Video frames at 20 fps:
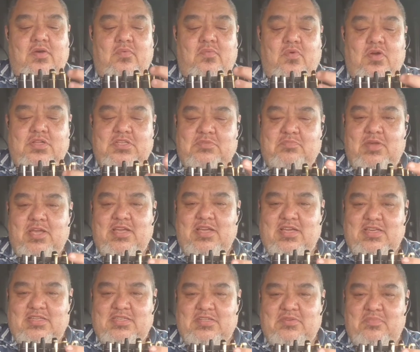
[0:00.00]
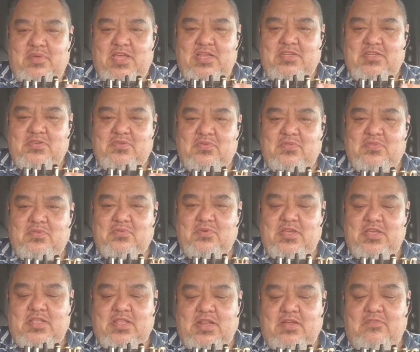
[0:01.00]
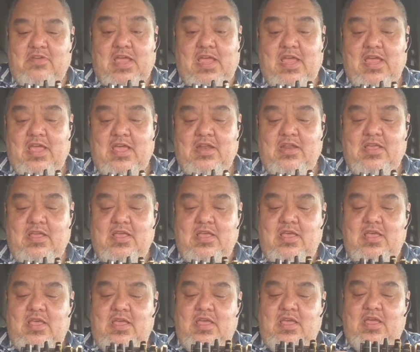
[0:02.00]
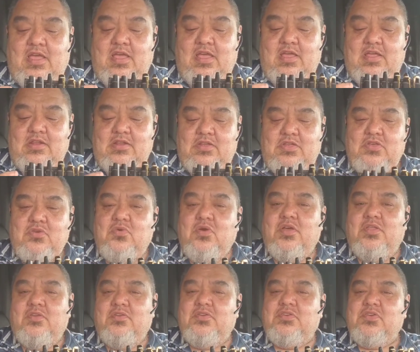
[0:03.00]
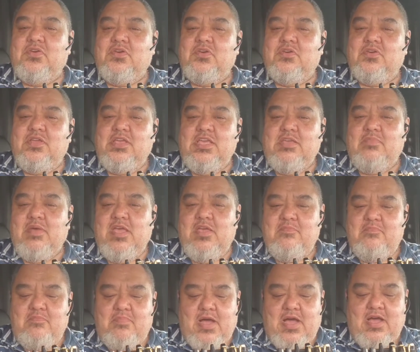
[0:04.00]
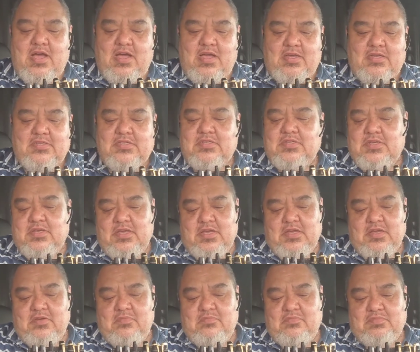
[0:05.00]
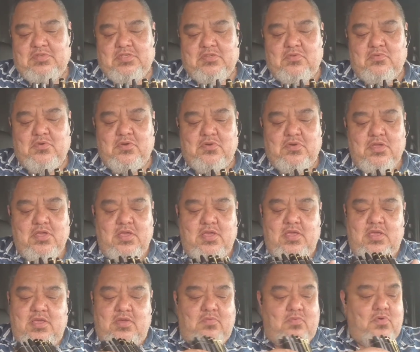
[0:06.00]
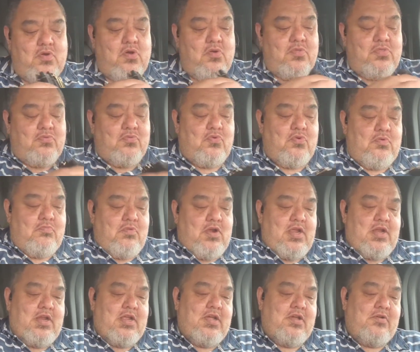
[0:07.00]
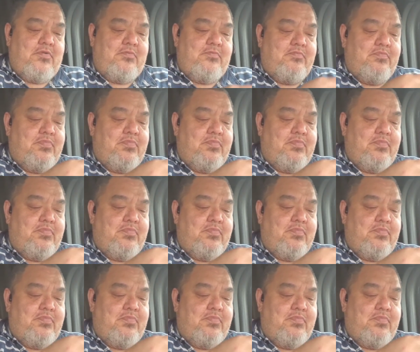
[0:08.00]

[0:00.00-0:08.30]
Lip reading: One's my custom 823 that I've had, and two others are eBay buys. So we'll go through them right now.